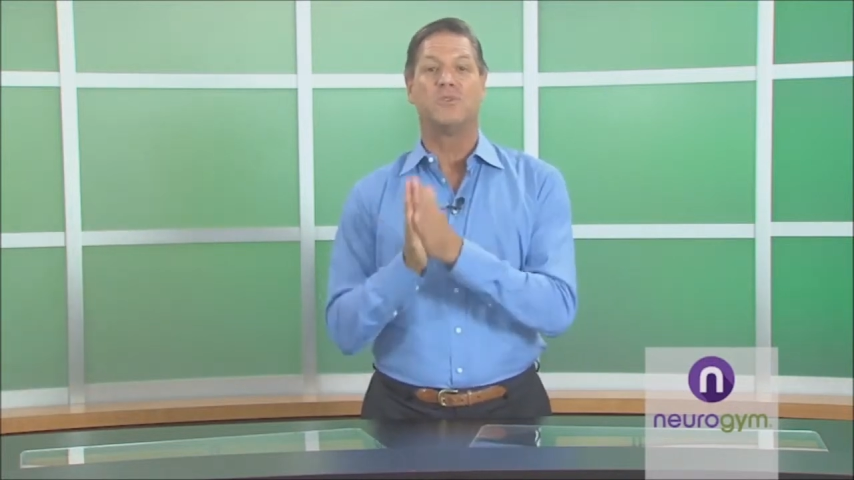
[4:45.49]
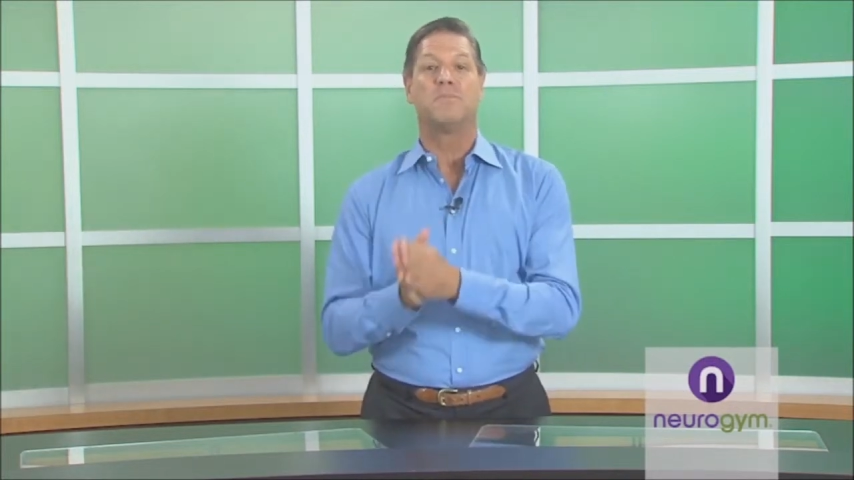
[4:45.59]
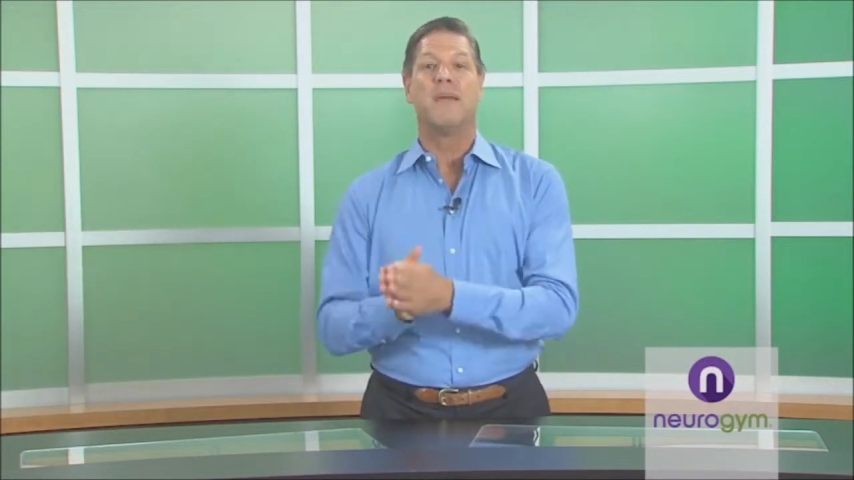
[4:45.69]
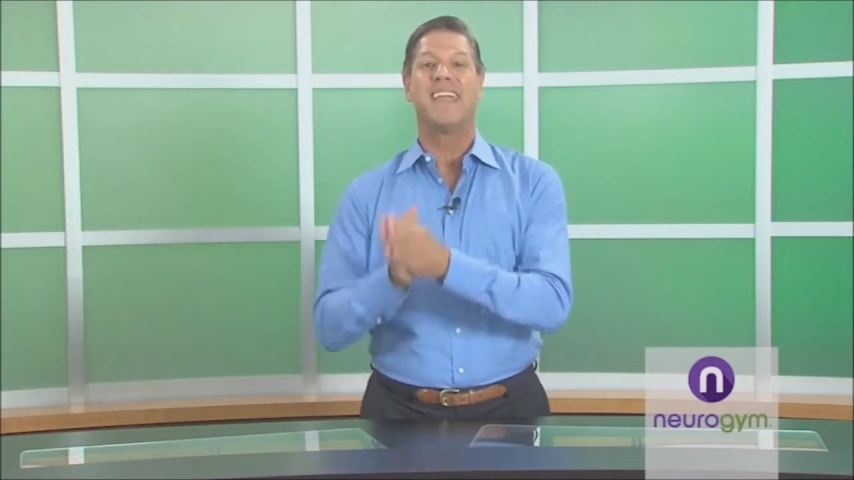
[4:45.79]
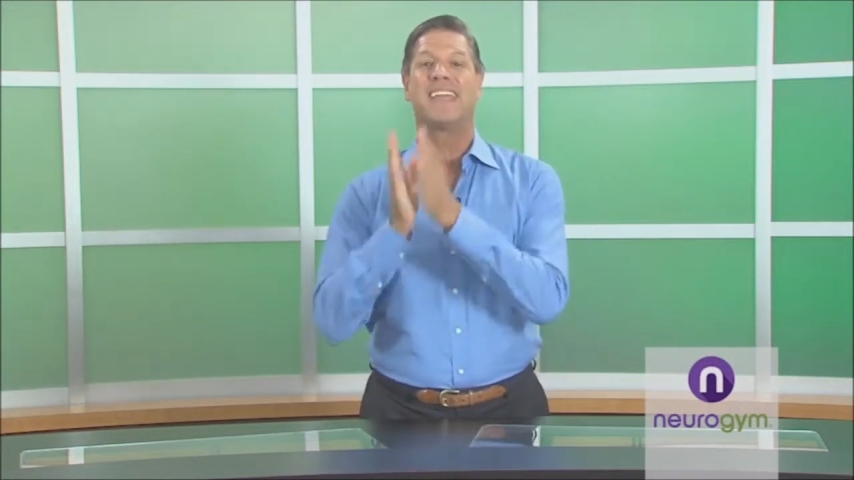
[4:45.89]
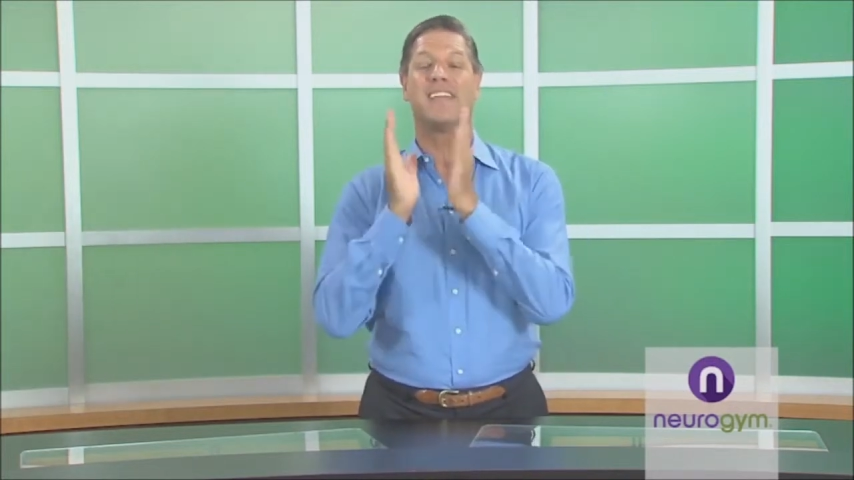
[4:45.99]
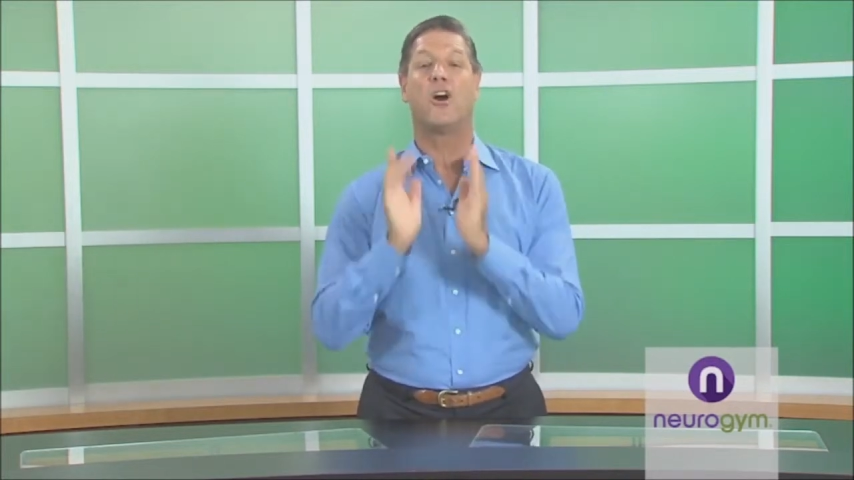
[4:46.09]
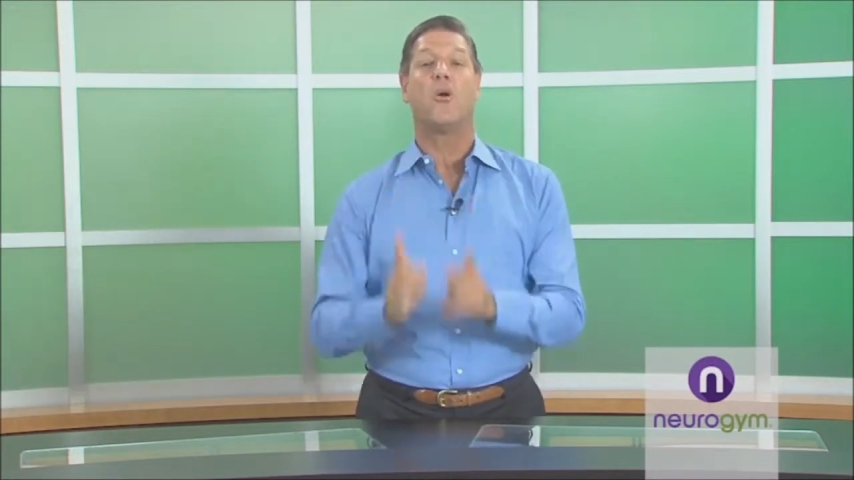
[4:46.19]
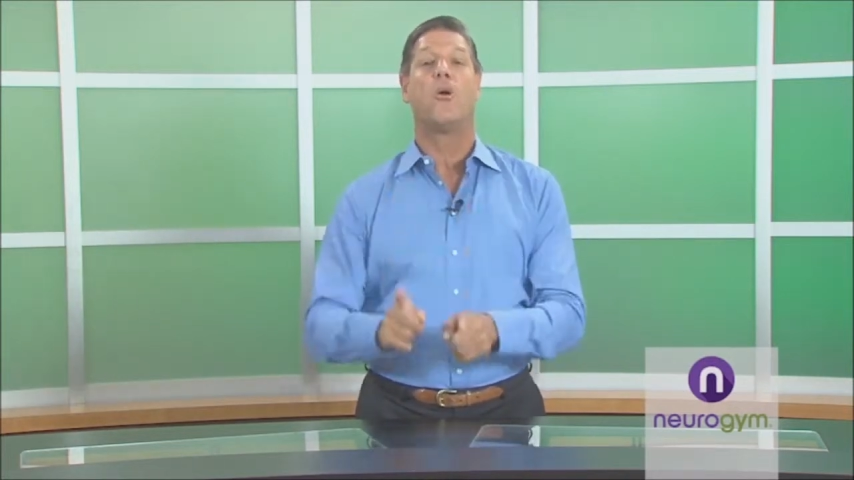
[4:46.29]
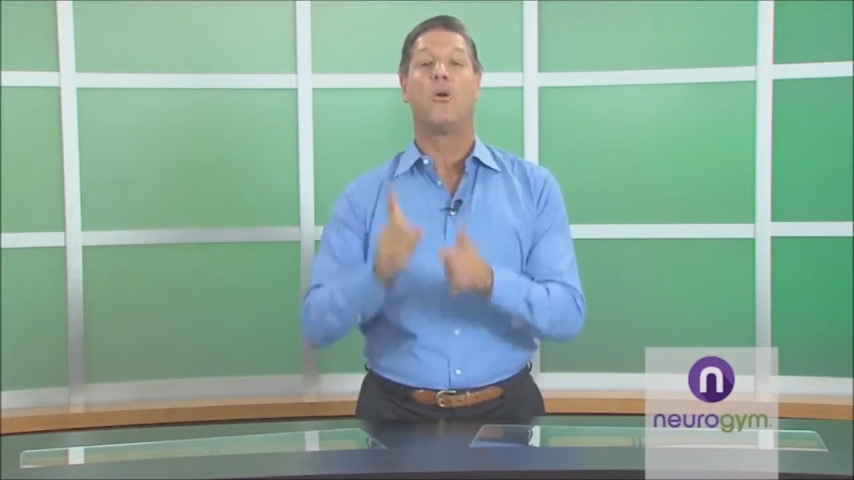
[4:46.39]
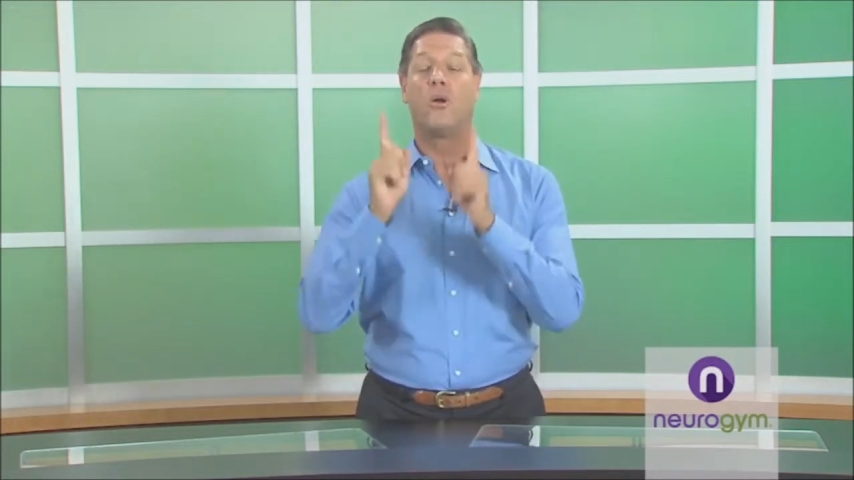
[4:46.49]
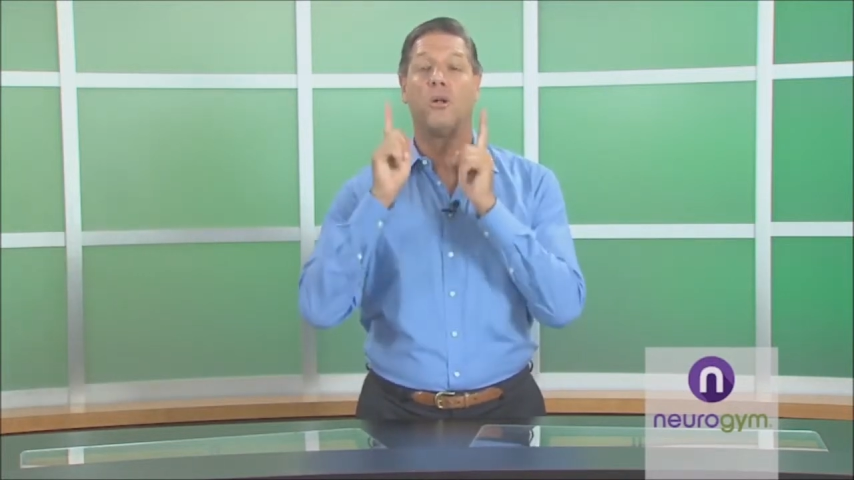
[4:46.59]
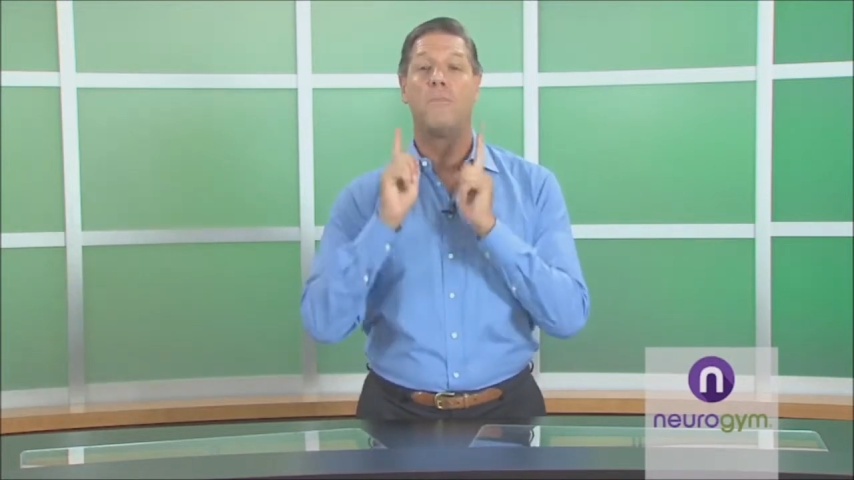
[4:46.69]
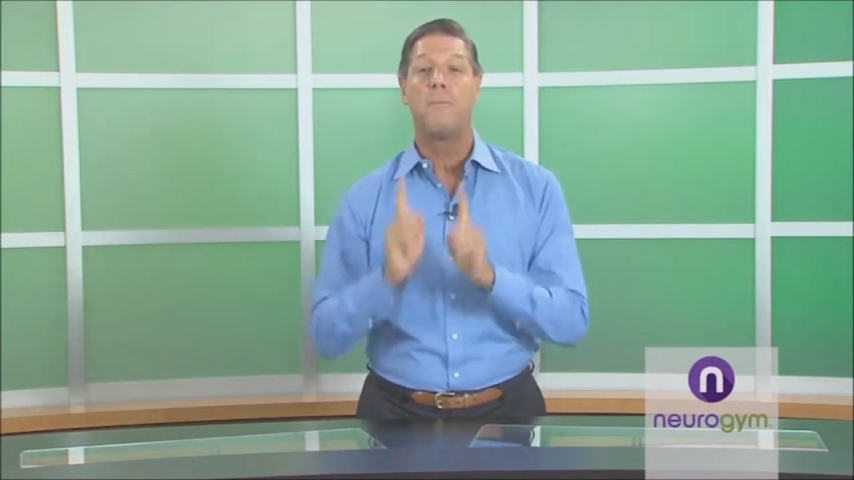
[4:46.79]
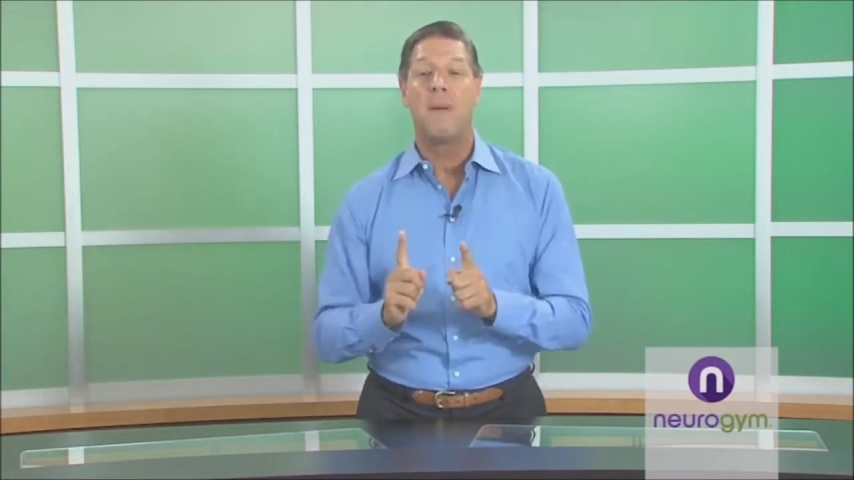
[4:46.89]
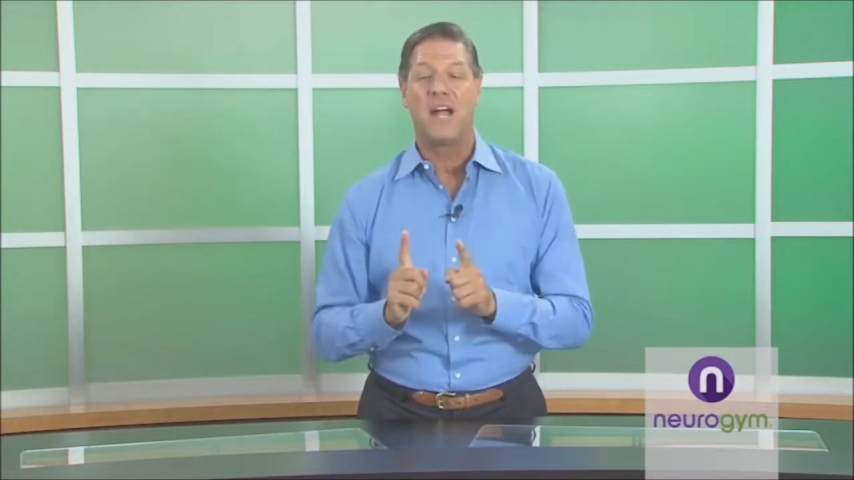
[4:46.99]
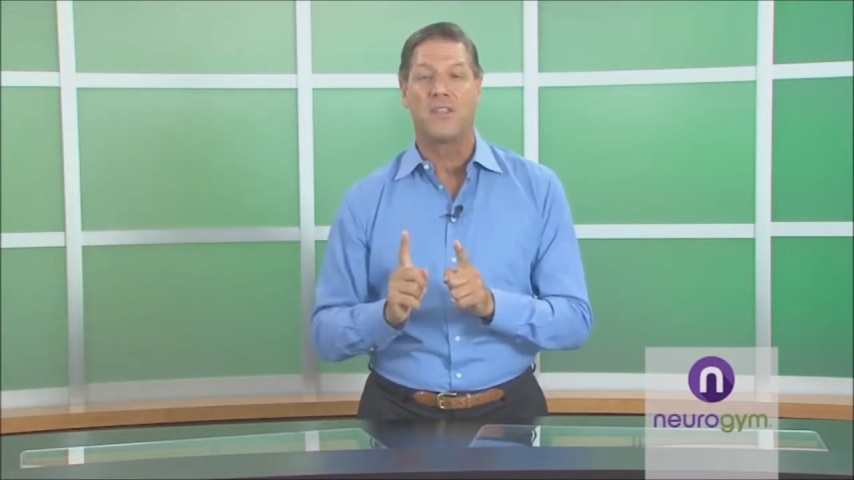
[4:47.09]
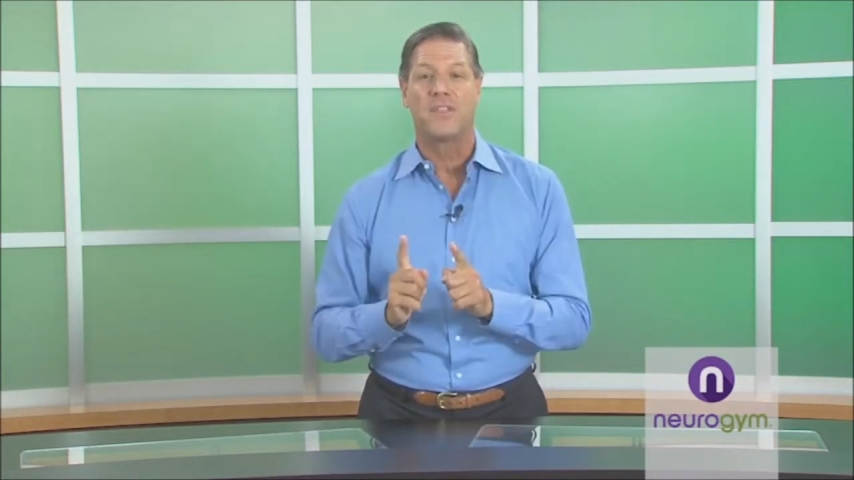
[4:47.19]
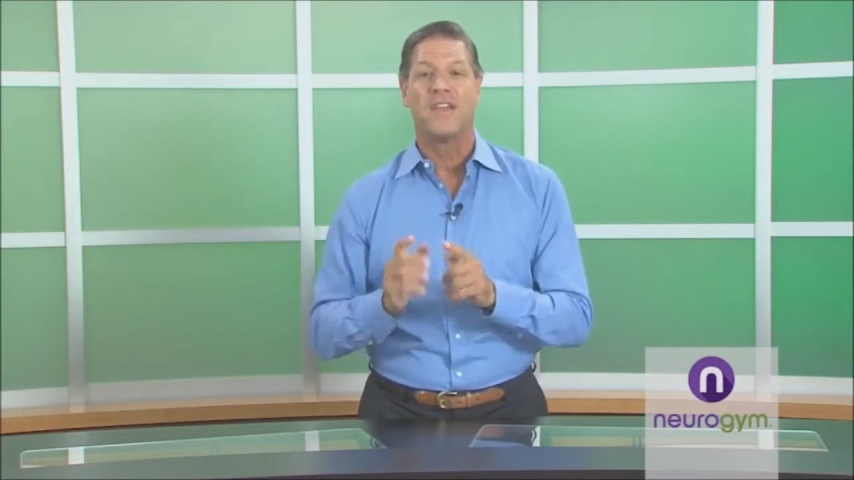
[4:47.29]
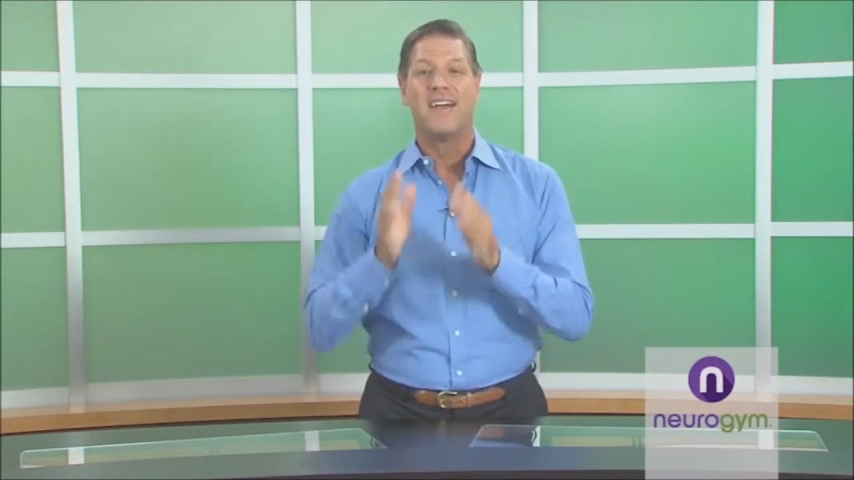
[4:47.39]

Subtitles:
would make in a whole month